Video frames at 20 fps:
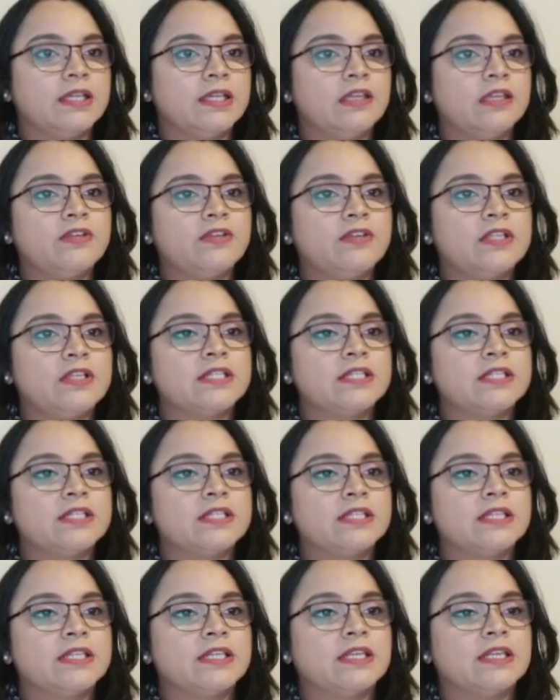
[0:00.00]
If
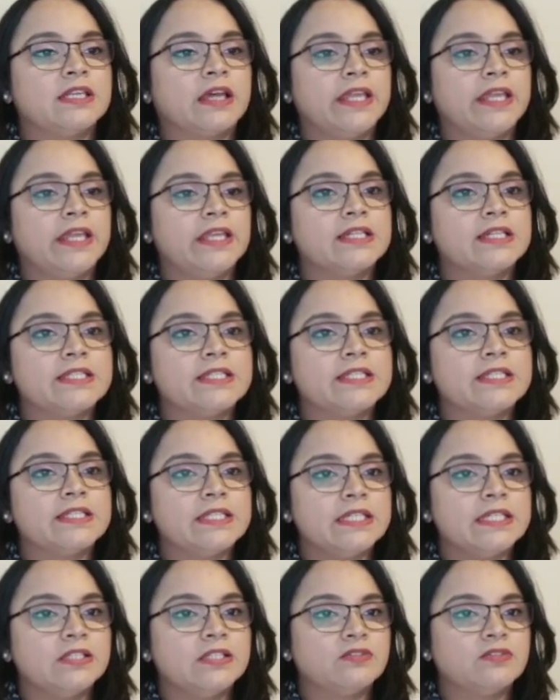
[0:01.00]
instead knight
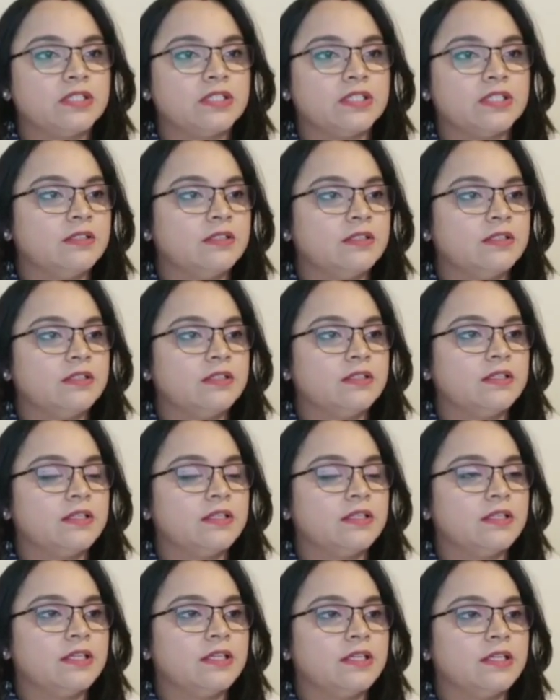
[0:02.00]
c3,
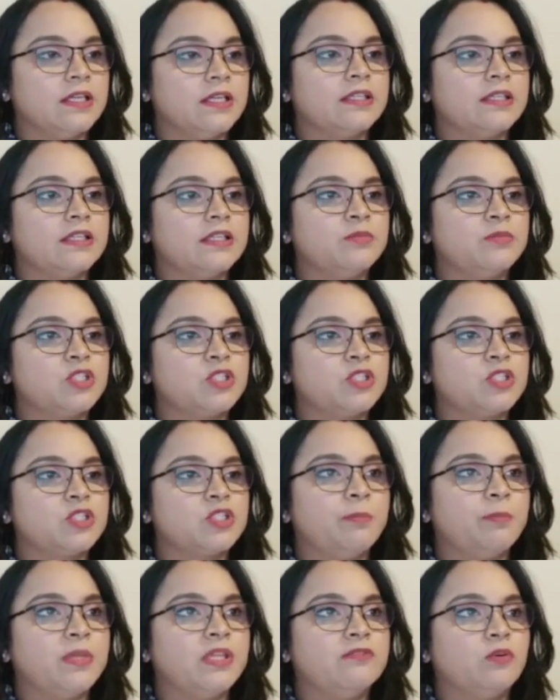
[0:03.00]
then
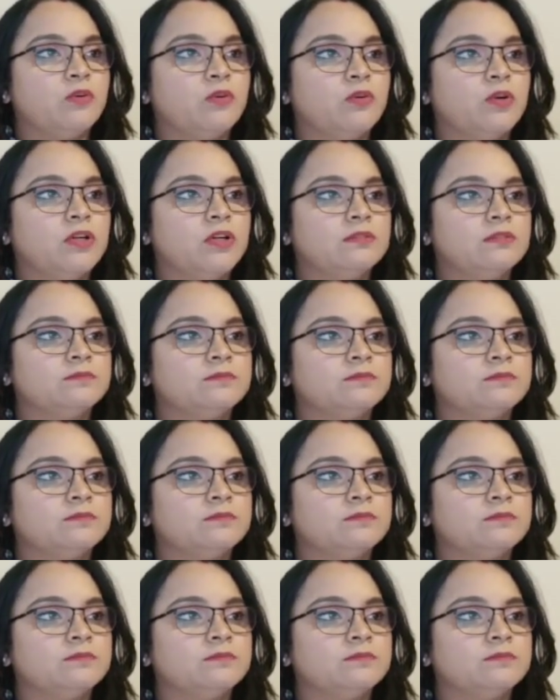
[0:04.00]
bishop b4,